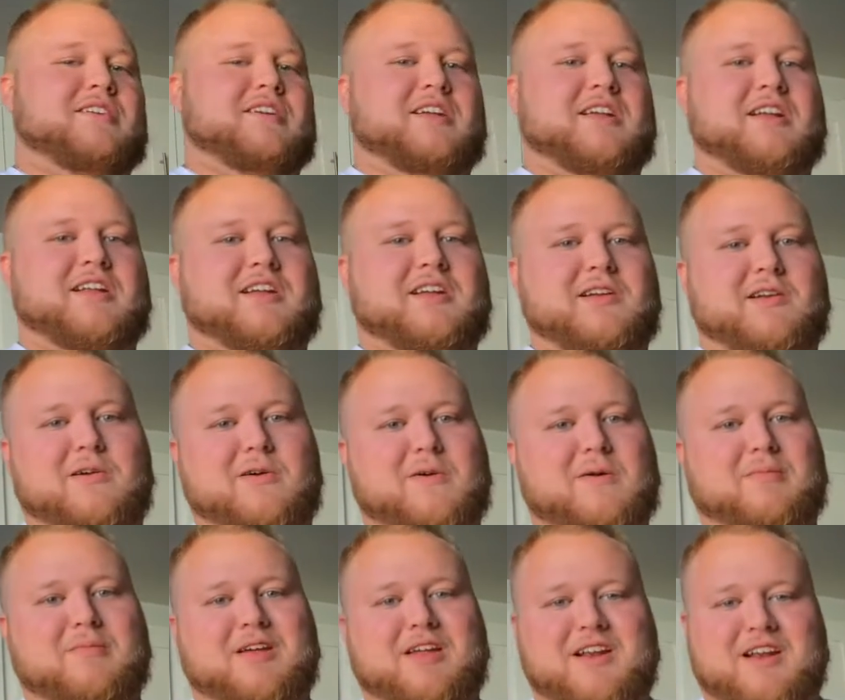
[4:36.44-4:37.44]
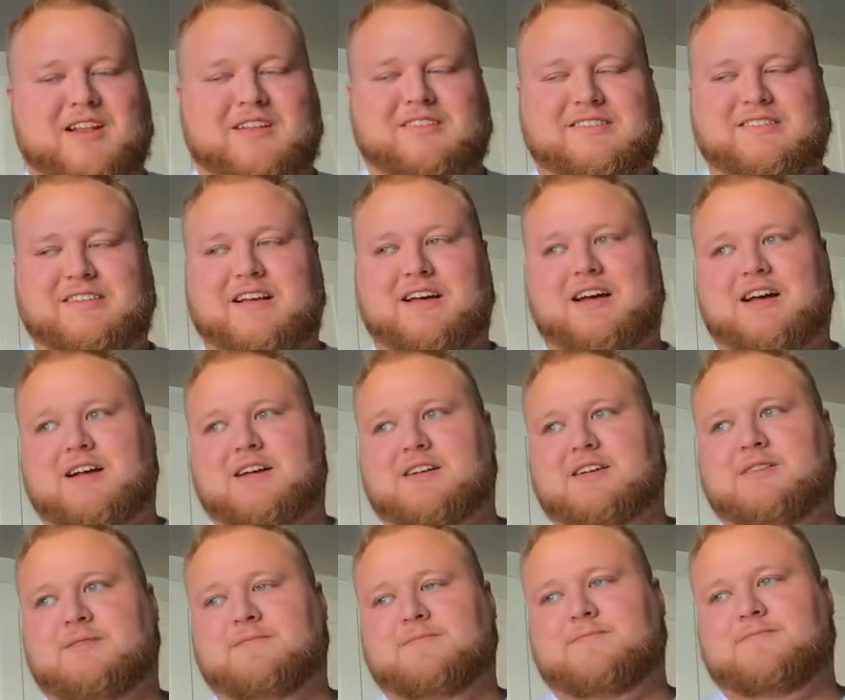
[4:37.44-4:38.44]
did it. You know what I mean? It's
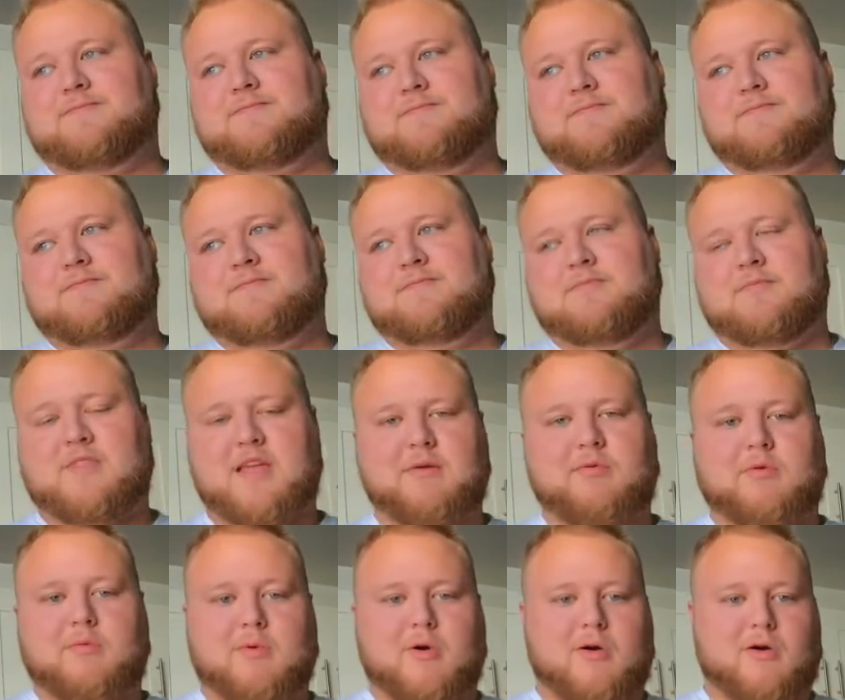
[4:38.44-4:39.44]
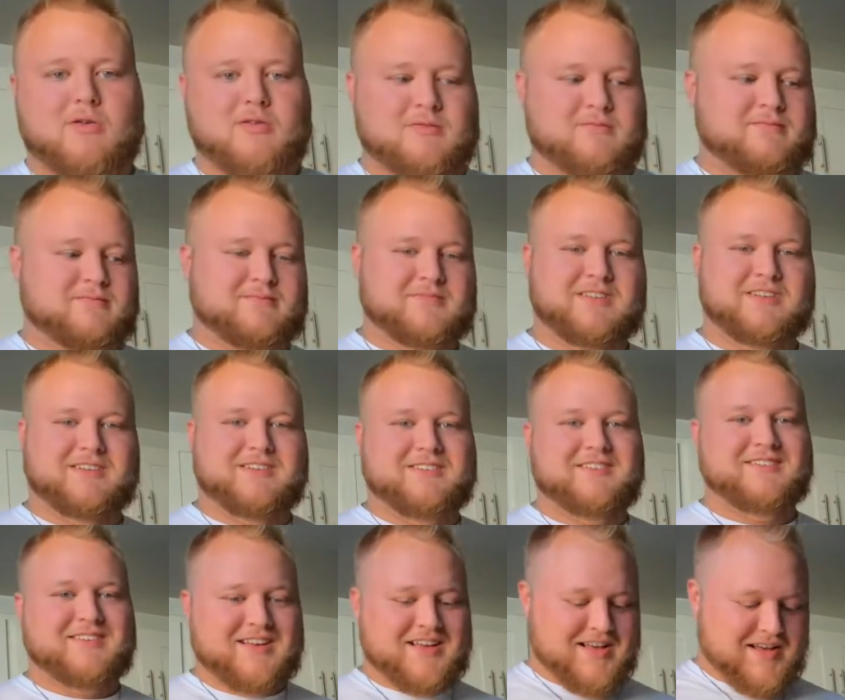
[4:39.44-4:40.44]
they were wrong.
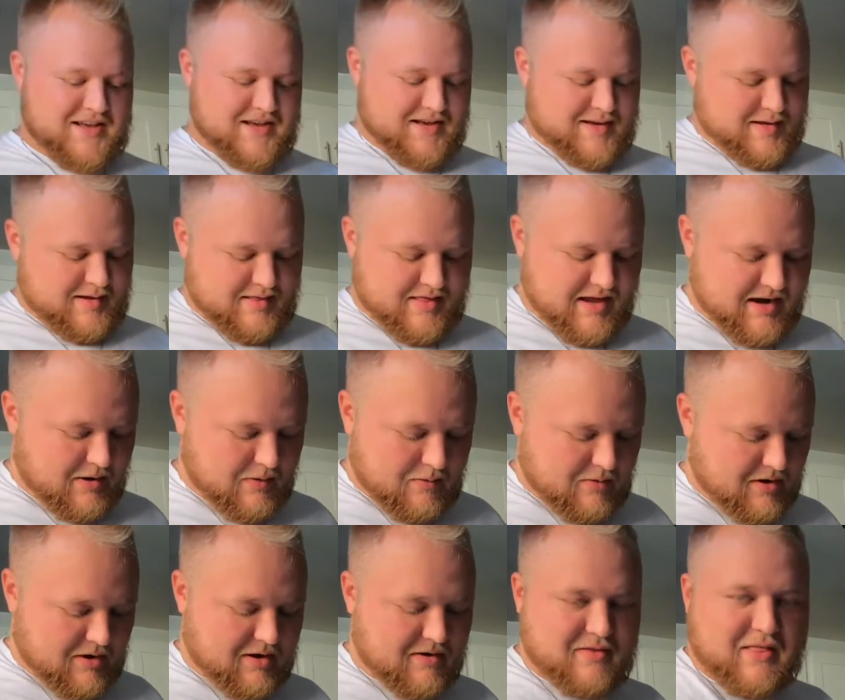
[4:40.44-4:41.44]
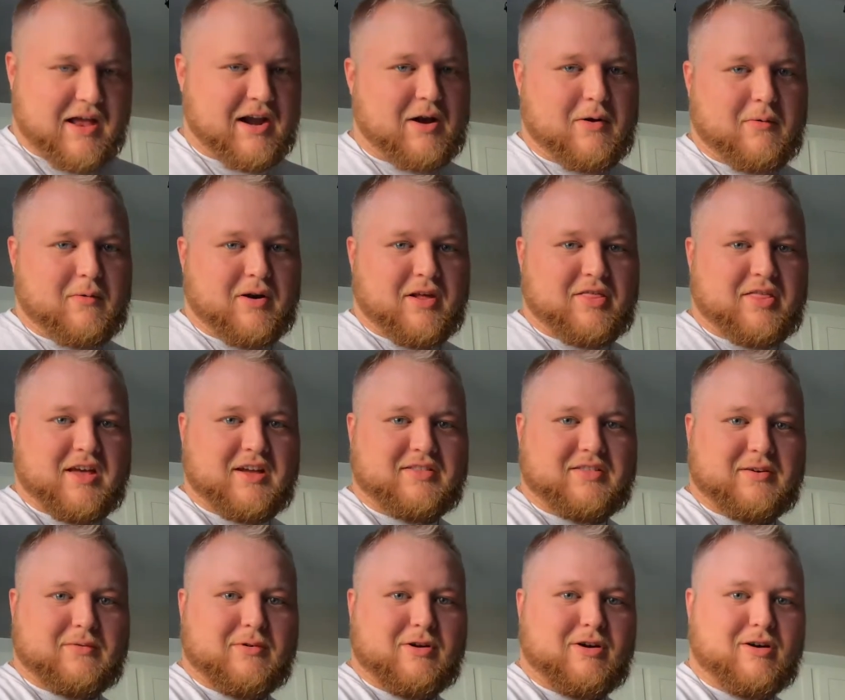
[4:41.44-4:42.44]
They don't want to think
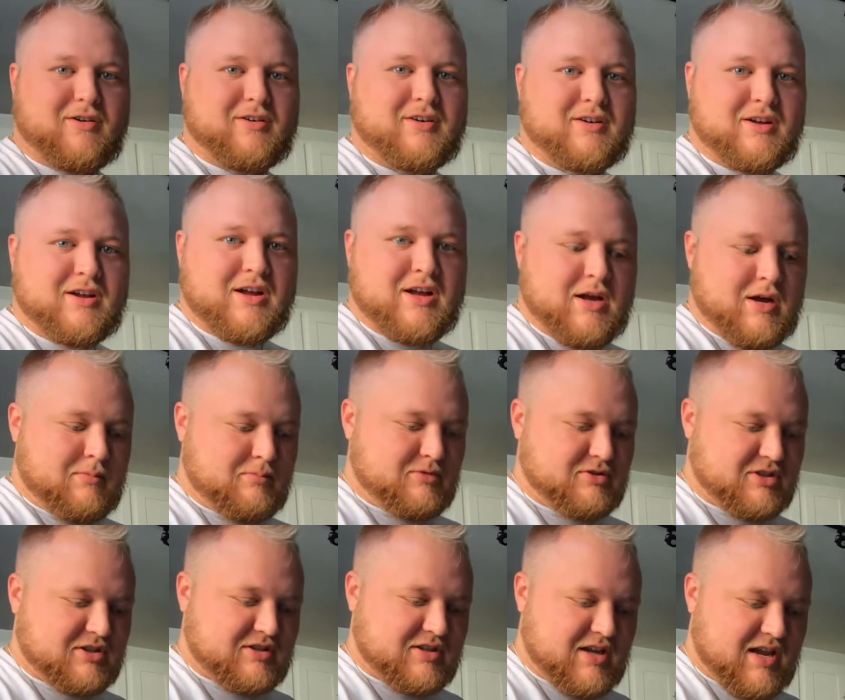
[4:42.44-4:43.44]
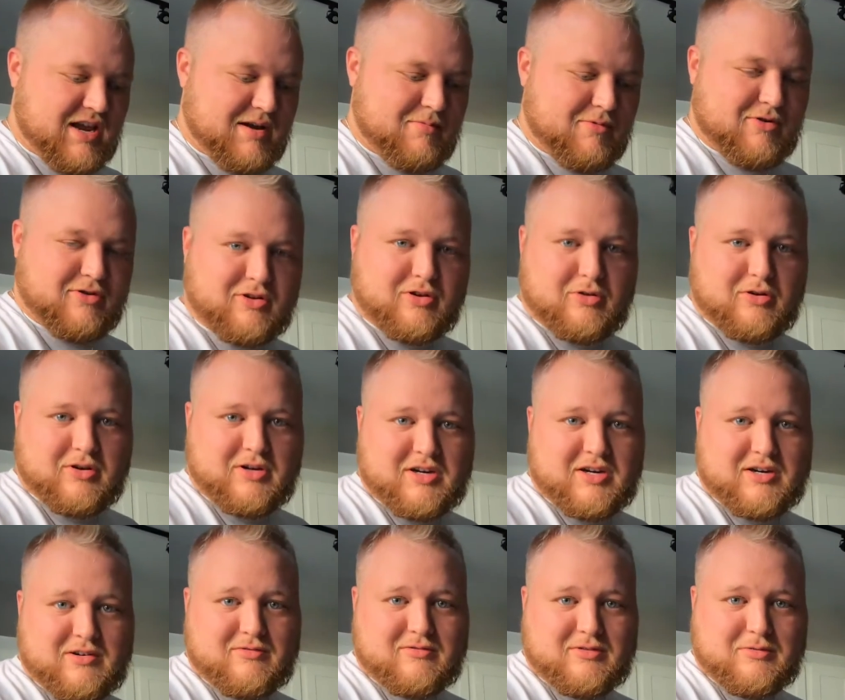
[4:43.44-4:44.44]
they're wrong. Adjust the camera a little
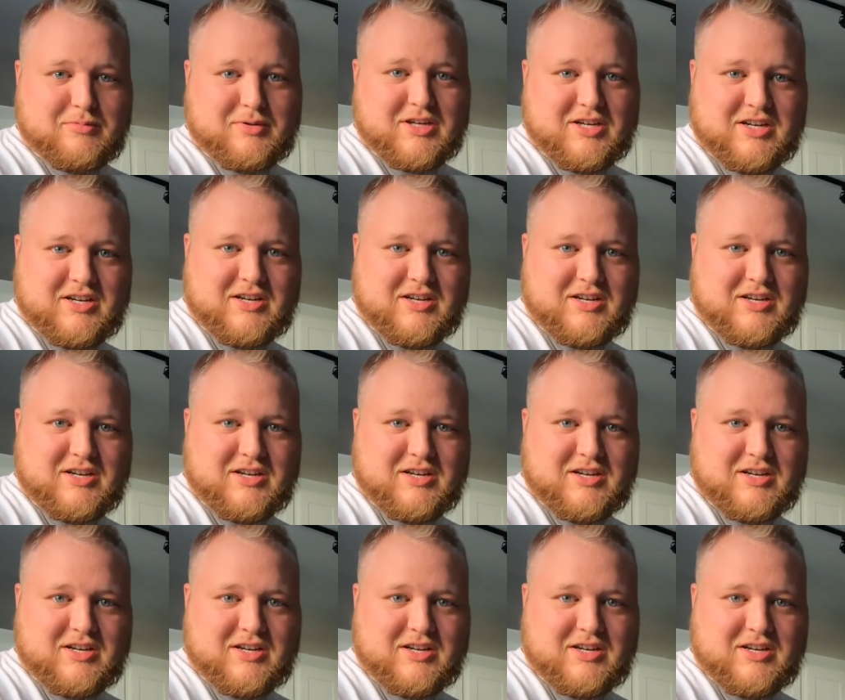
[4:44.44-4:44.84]
bit.